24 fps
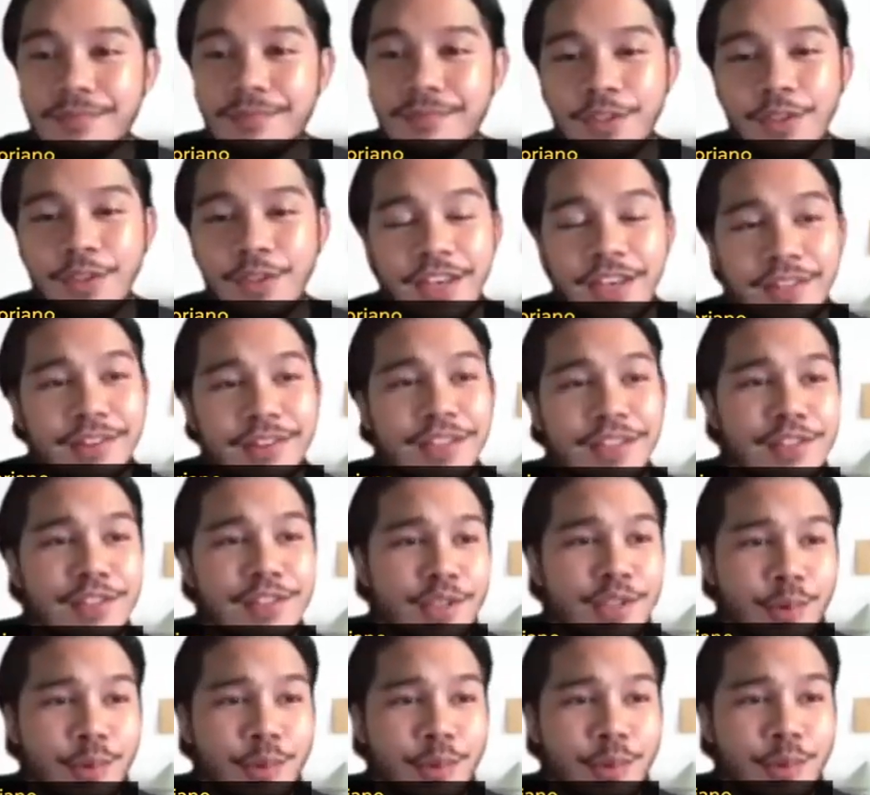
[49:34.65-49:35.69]
You can't like
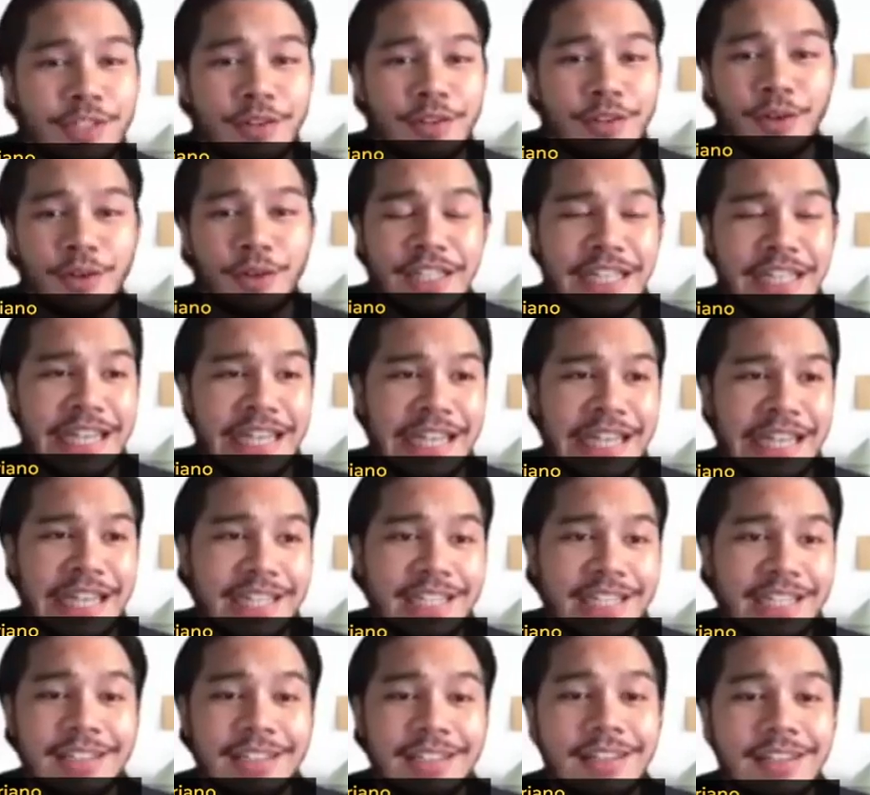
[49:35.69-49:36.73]
squeeze it all
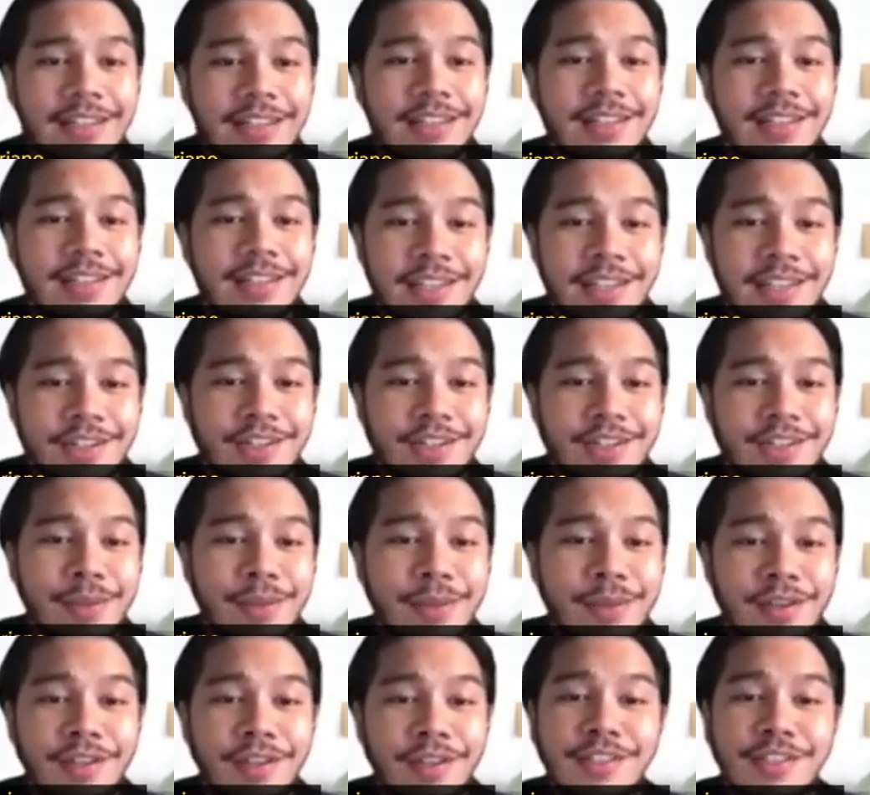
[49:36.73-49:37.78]
in here
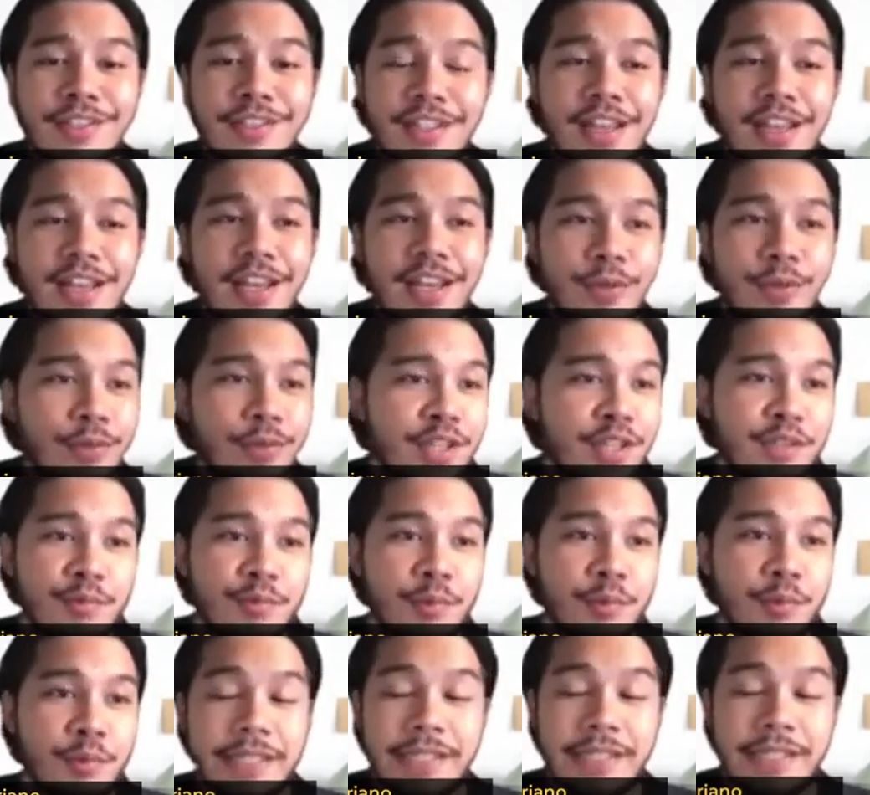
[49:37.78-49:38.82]
because I don't think it
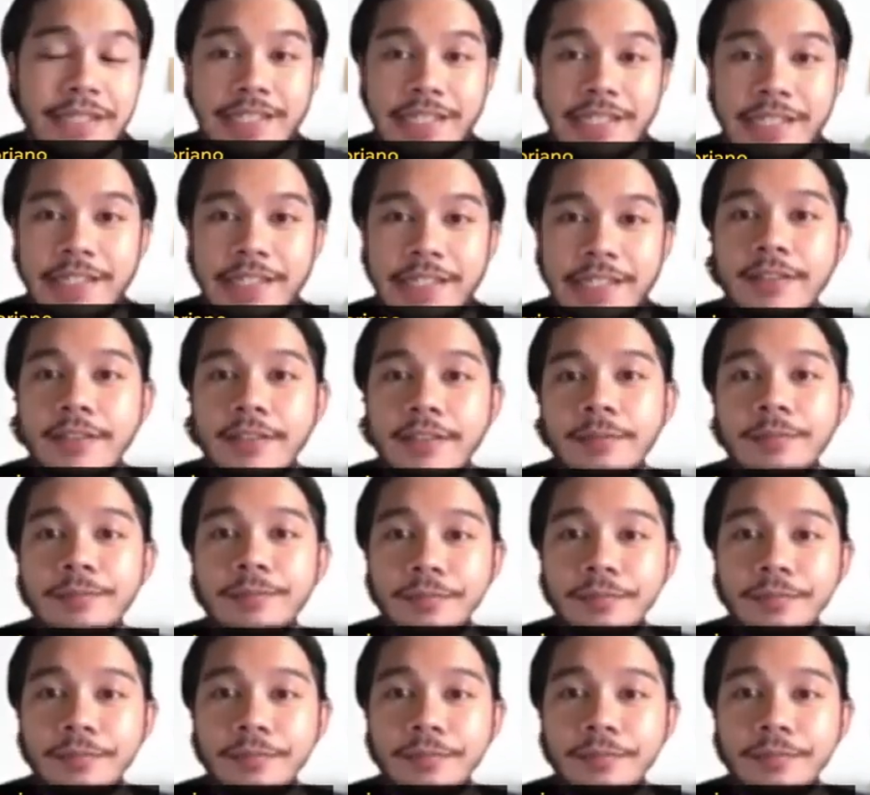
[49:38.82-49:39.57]
will be seen.